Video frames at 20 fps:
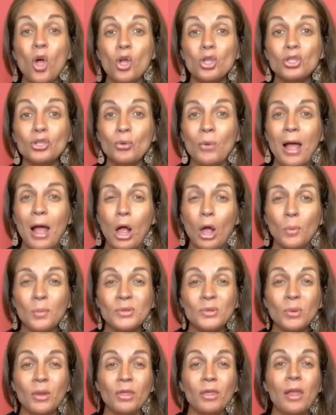also
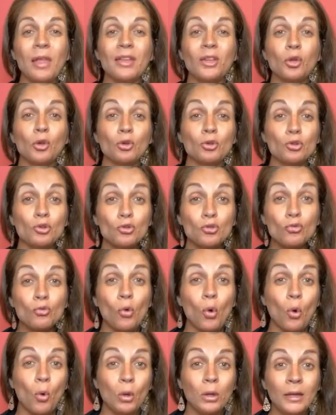helps with like your
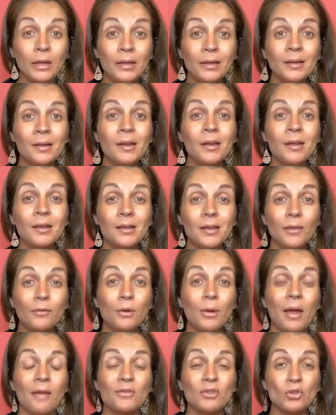scrolling,
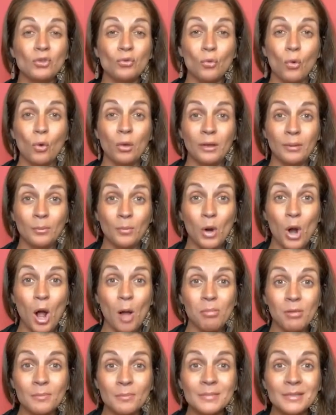if you have scrolling
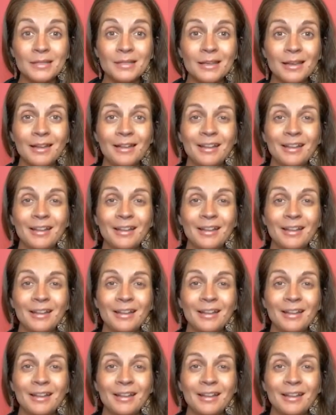problems.